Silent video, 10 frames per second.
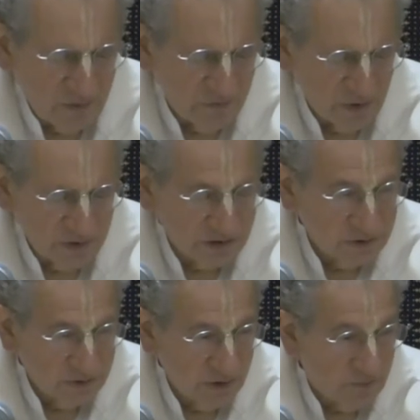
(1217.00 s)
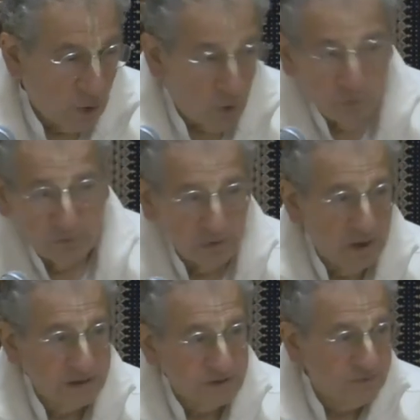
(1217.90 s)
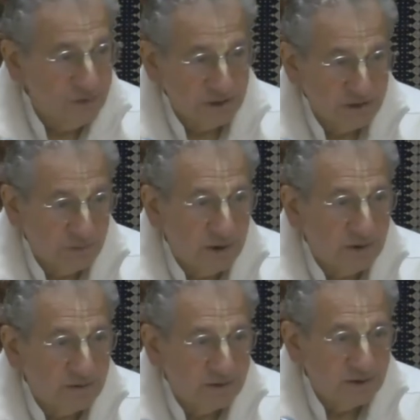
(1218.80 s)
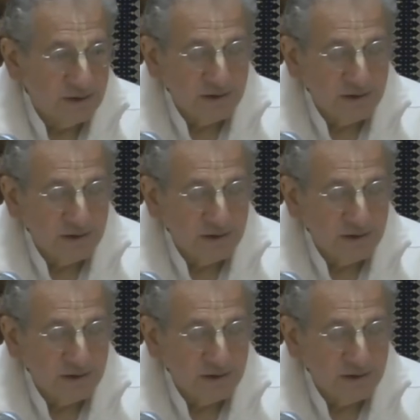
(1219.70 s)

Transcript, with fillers: one verse, you have whole philosophy explained. So